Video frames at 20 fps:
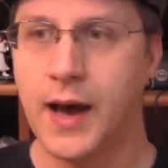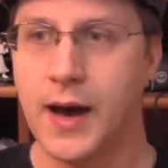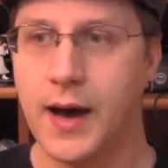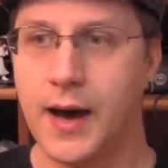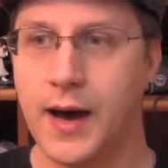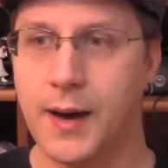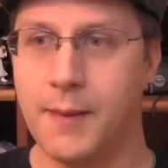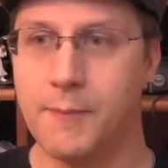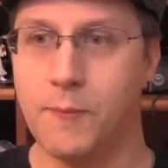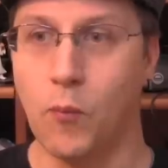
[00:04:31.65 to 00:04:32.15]

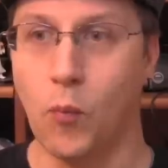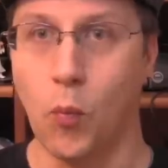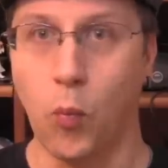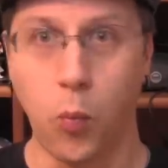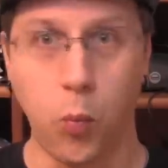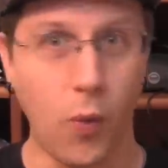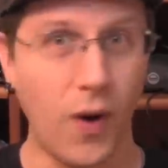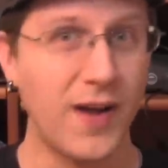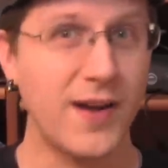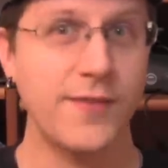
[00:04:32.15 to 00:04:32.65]

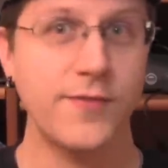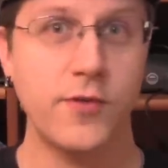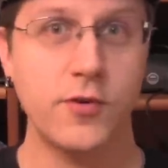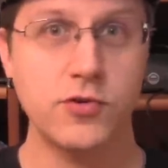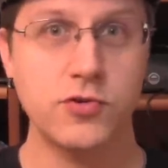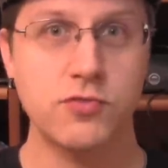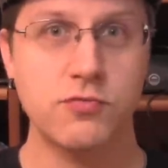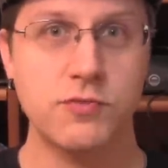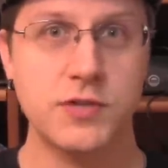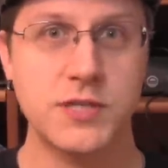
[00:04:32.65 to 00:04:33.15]
One of
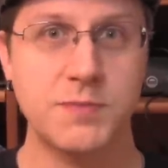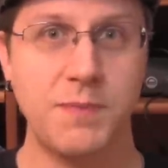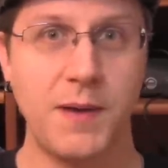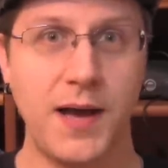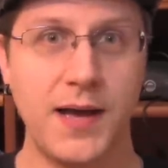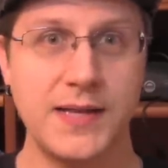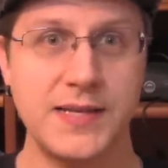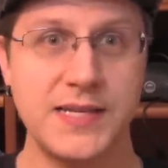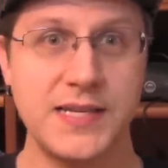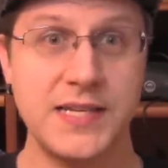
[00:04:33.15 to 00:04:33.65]
those
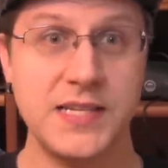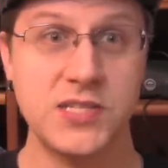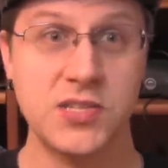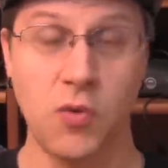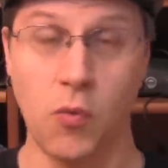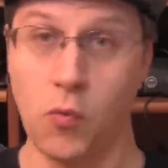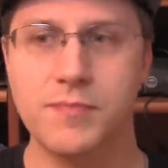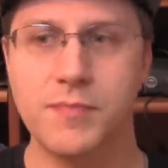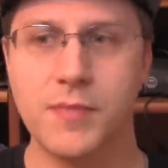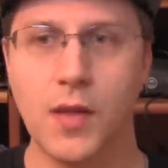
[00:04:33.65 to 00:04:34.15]
respondees
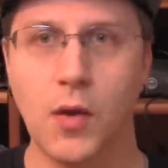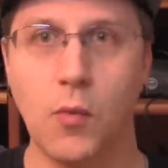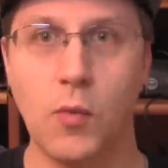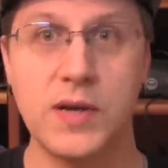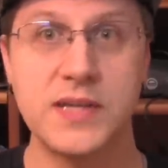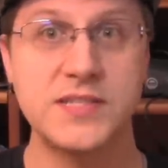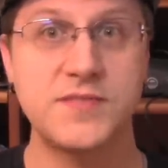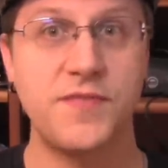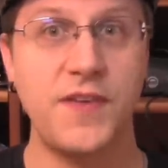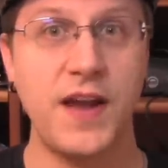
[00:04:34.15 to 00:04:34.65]

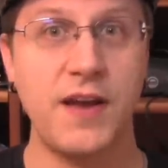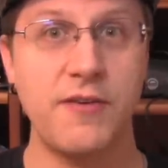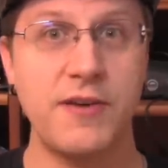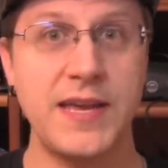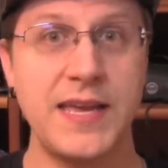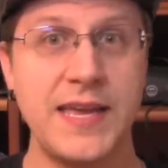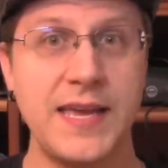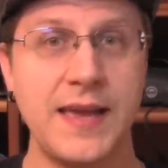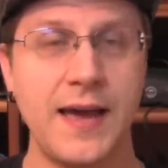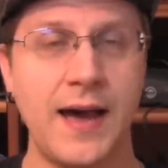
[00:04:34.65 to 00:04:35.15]
was
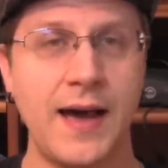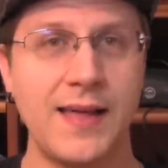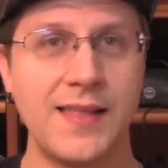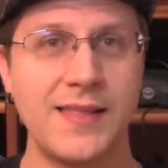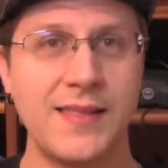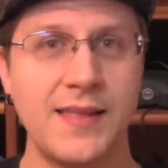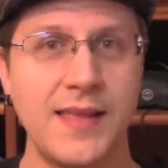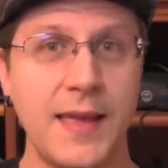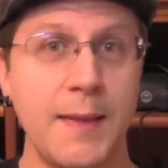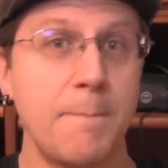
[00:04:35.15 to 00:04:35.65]
very
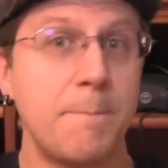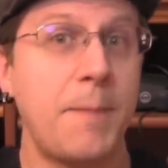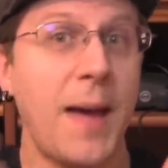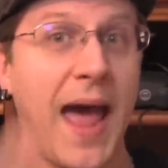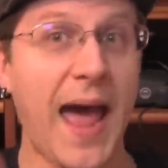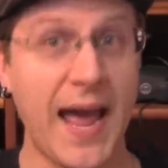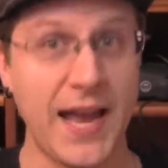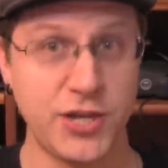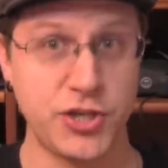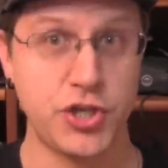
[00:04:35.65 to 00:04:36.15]

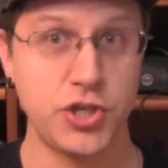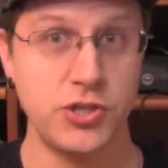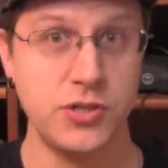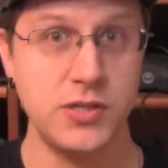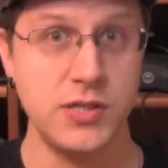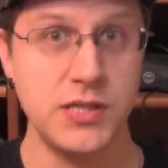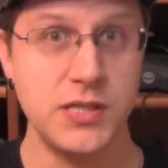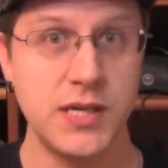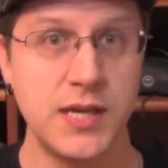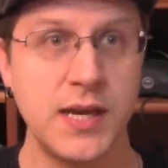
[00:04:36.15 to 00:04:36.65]

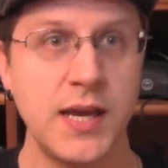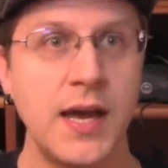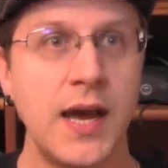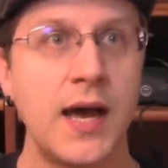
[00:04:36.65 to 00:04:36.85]
impassioned.